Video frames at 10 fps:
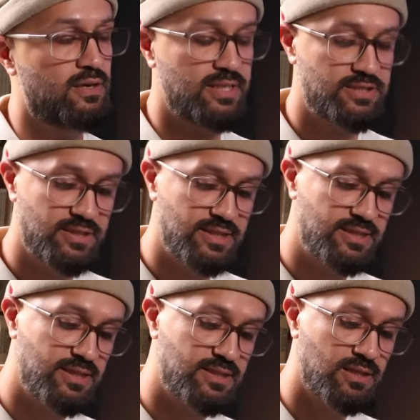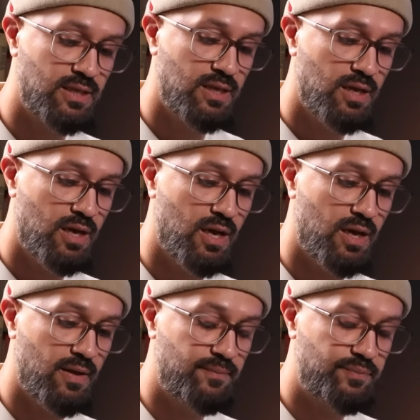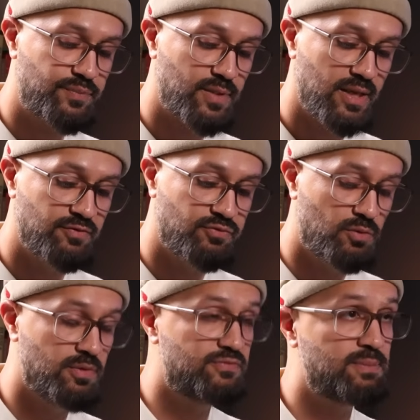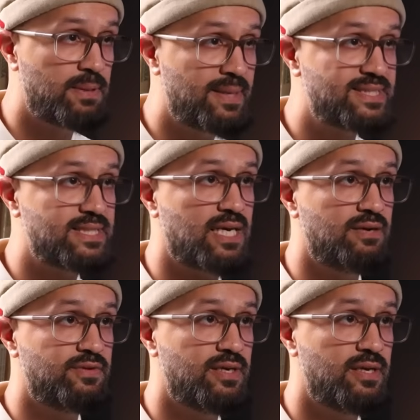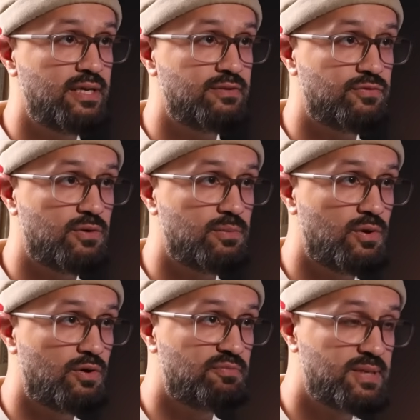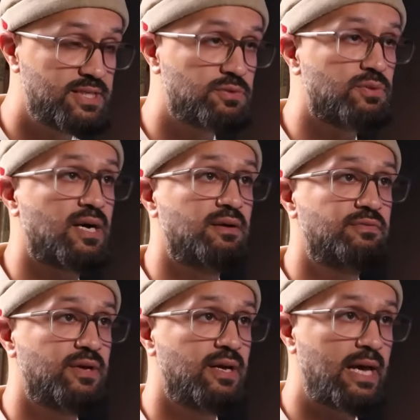Okay, so this is in the form of diplomatic cover, in the form of political cover,